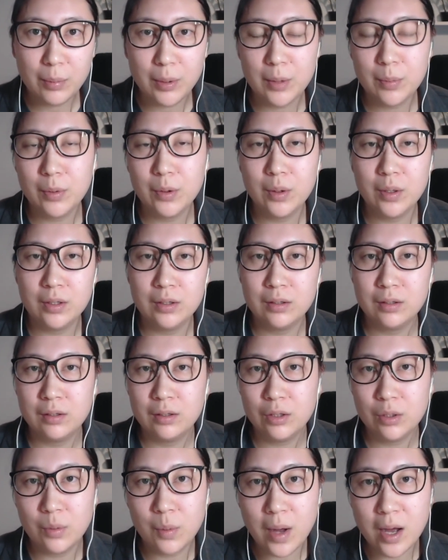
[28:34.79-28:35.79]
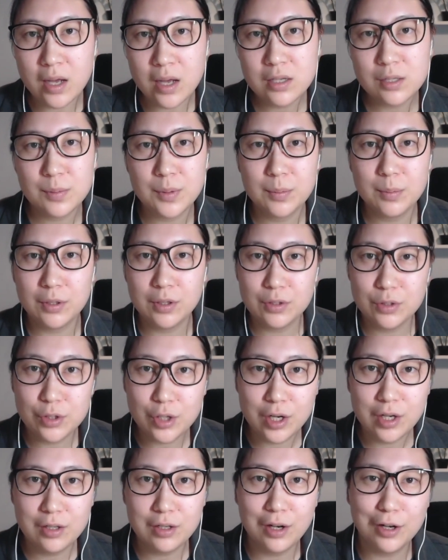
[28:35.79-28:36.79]
people in US, people in
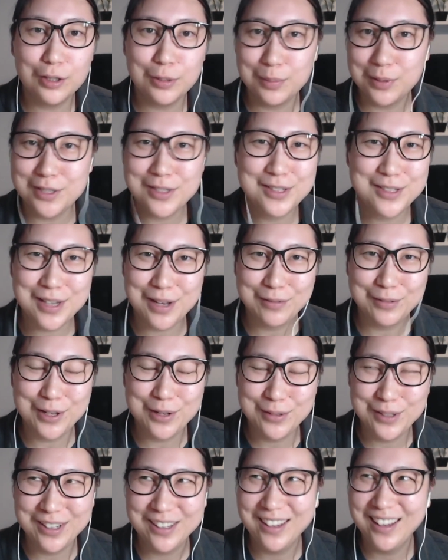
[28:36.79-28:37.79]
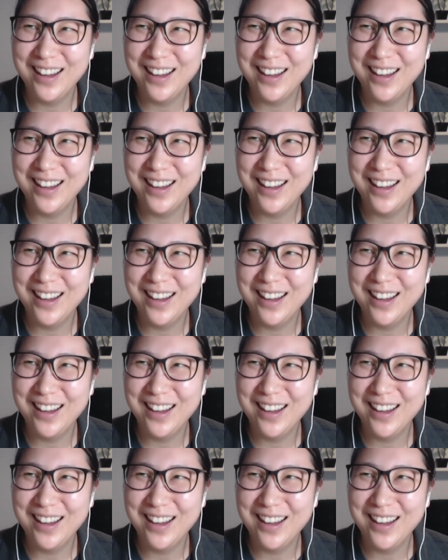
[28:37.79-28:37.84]
China, all the places I've lived.